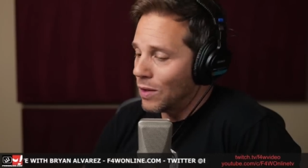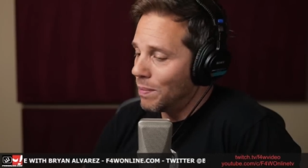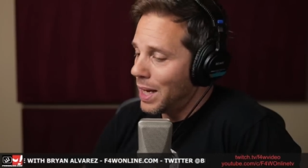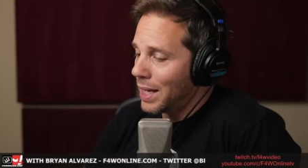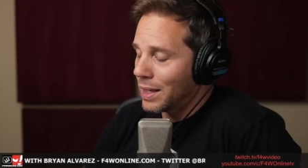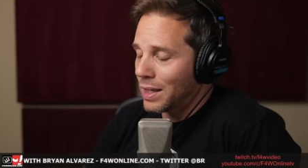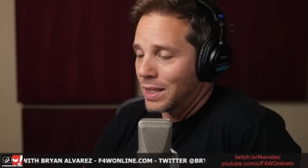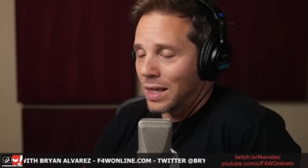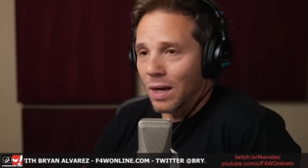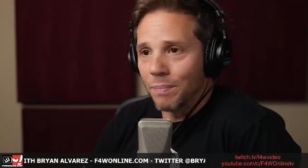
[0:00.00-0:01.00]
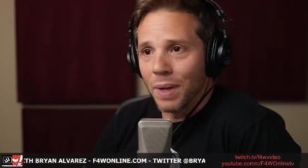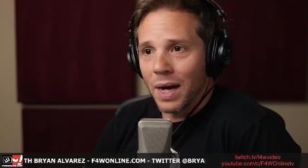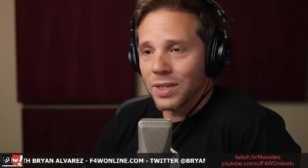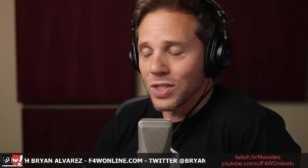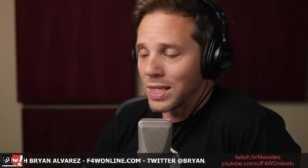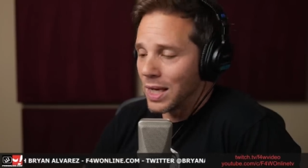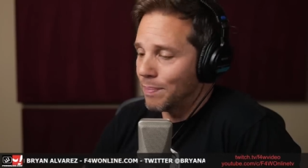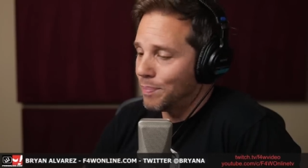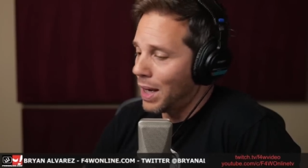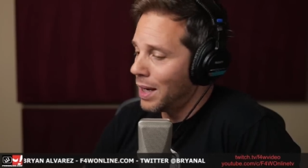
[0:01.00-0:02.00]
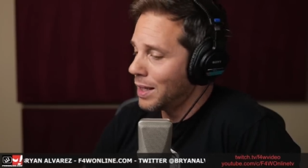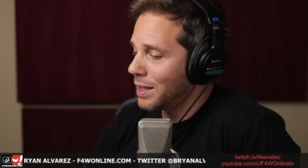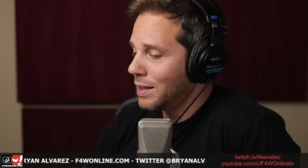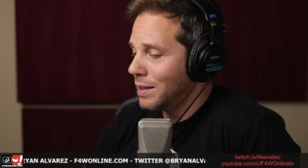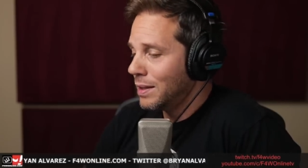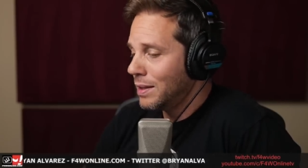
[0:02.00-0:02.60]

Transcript: Omega, Young Bucks, CM Punk,